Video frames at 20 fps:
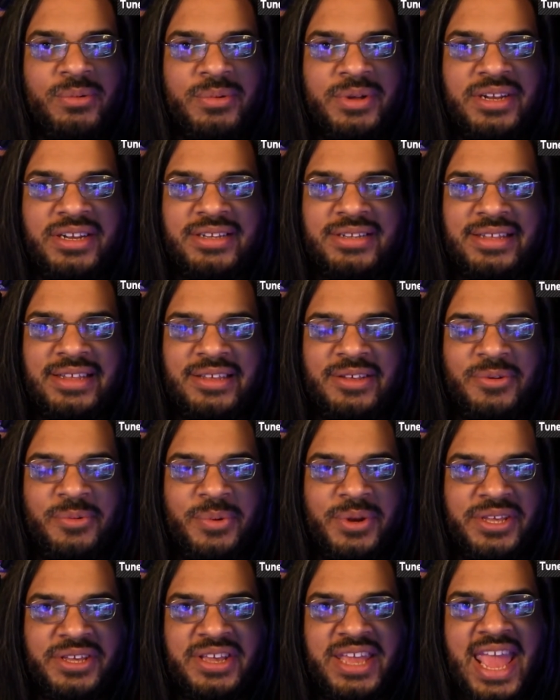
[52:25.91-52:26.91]
where
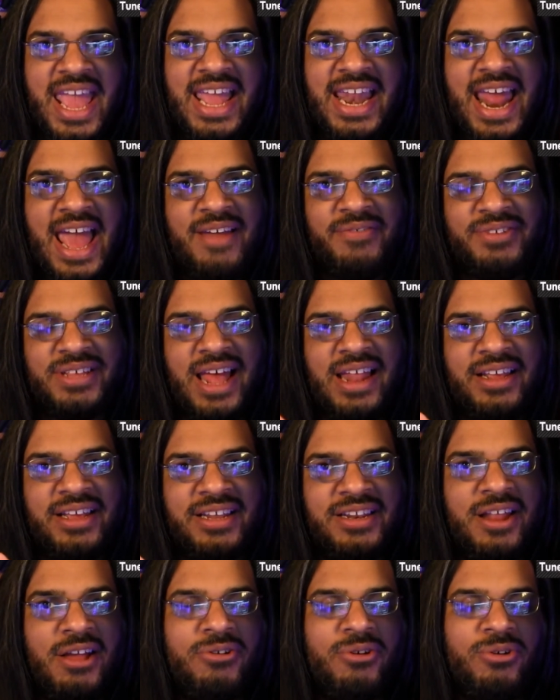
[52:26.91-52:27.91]
you can't have Sonic
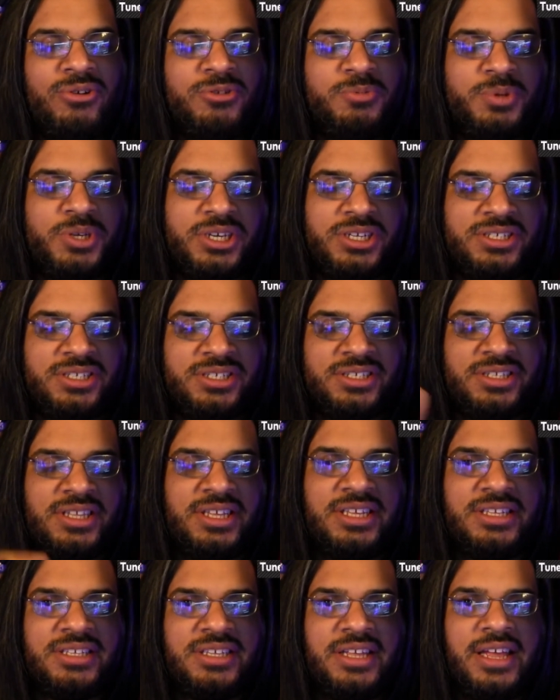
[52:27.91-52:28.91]
and Knuckles because of
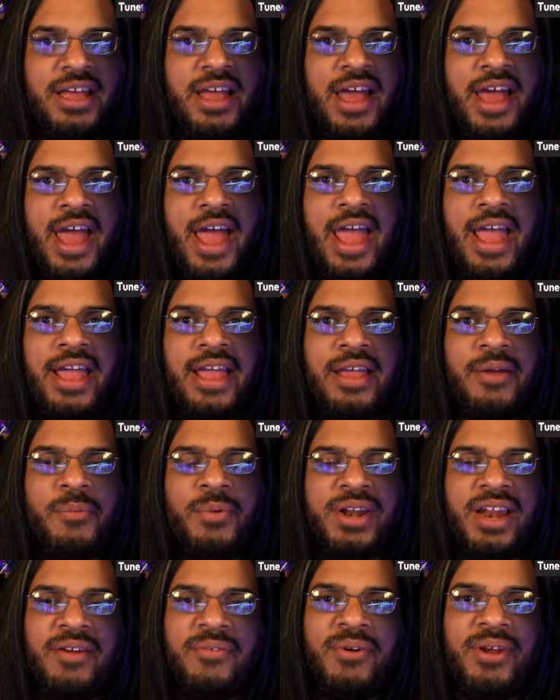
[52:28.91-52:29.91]
this.
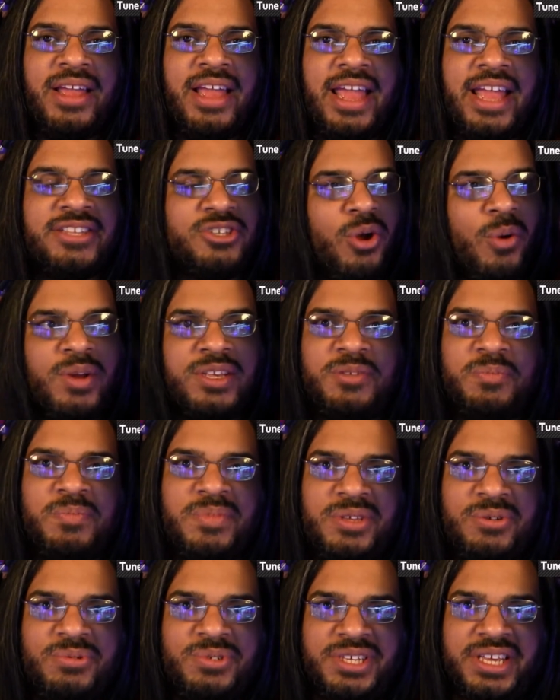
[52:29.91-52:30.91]
Whenever it's always
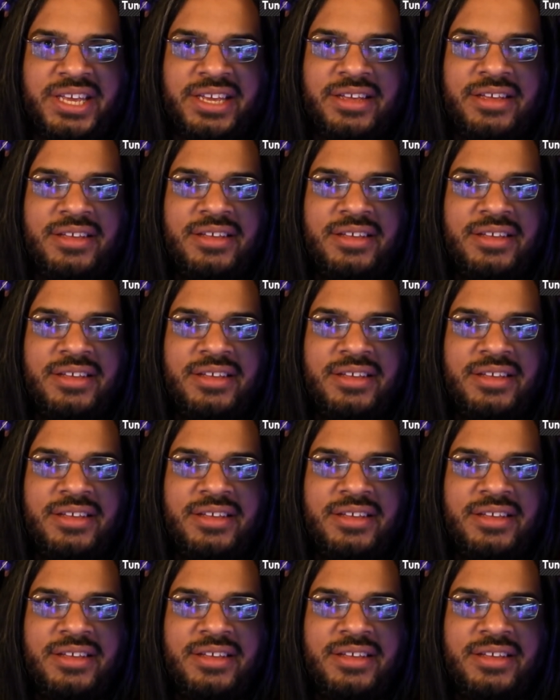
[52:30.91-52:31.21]
music.